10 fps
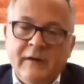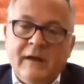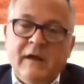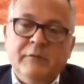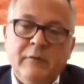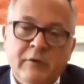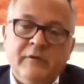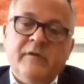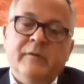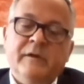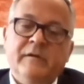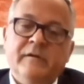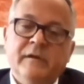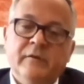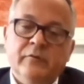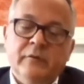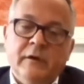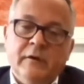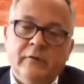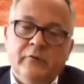And we want CBDC
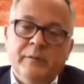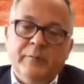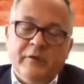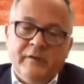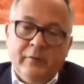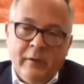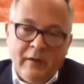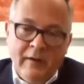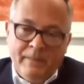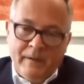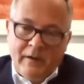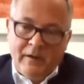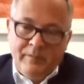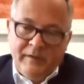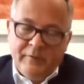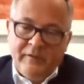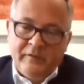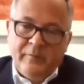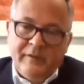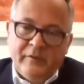to be possible because it's a
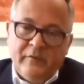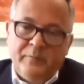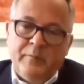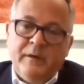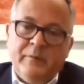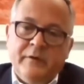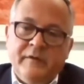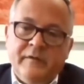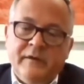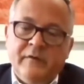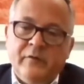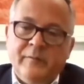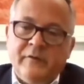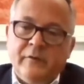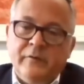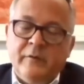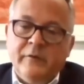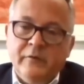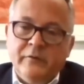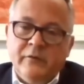matter of public policy and it's a matter of common
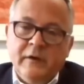good.